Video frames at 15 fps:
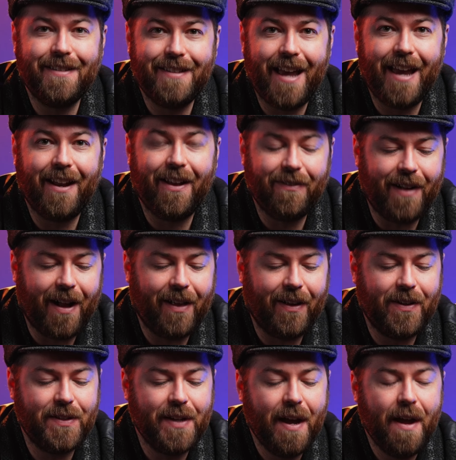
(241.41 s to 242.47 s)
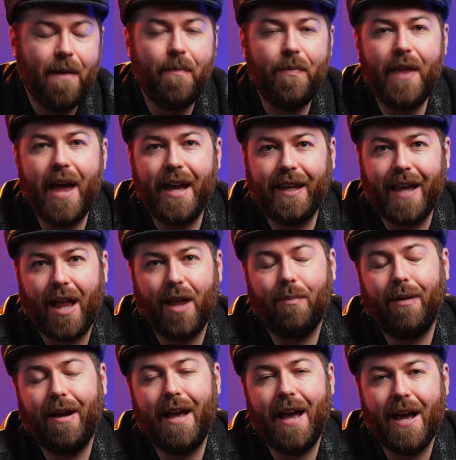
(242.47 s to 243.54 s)
set of colors that
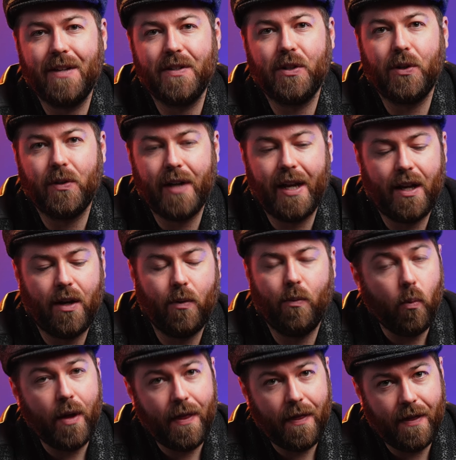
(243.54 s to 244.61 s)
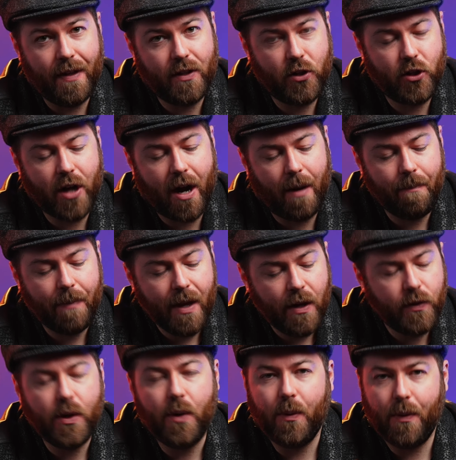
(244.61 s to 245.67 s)
Calibrite has created with this chart.
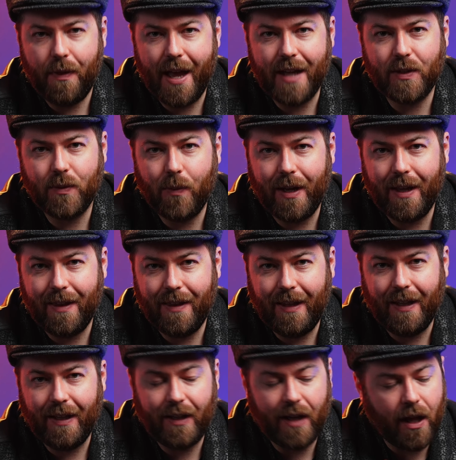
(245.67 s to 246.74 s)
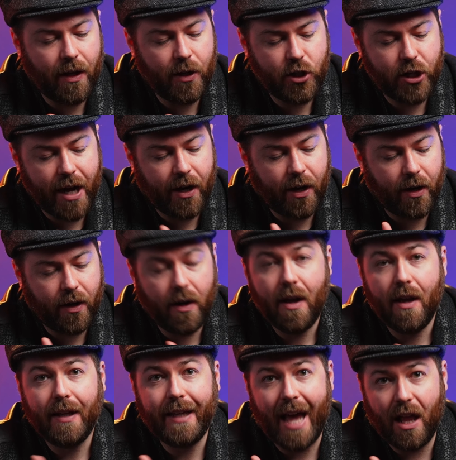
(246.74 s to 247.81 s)
So that's what the color checker
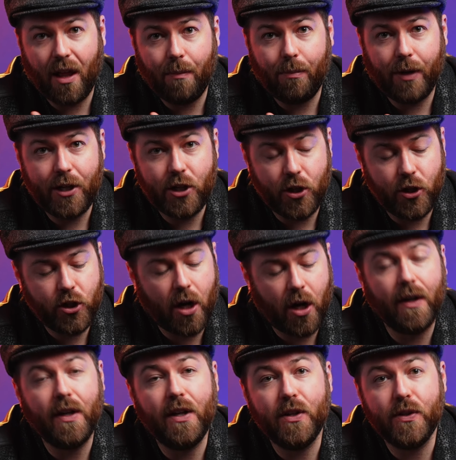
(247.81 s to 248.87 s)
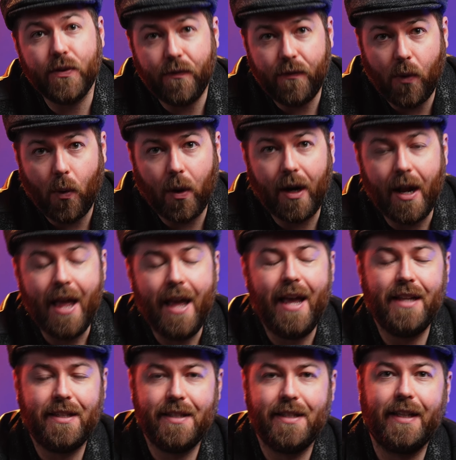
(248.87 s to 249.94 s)
calibration chart is for.
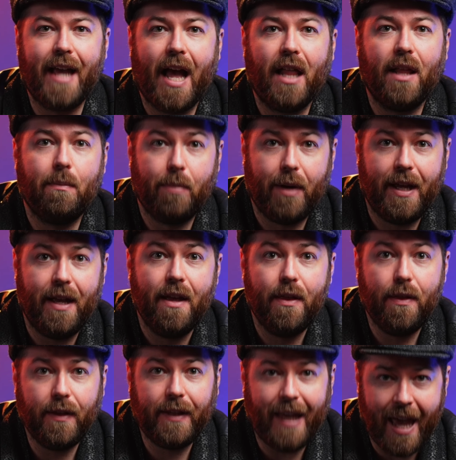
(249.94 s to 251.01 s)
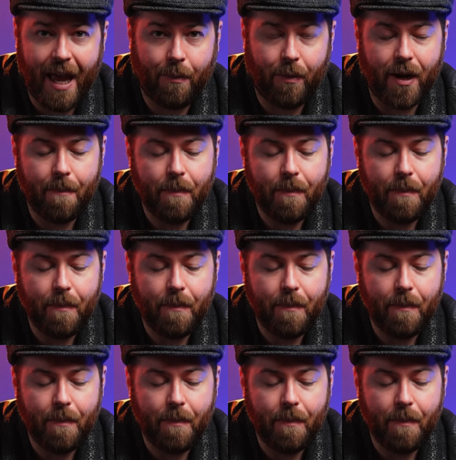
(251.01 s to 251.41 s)
It's to calibrate the camera.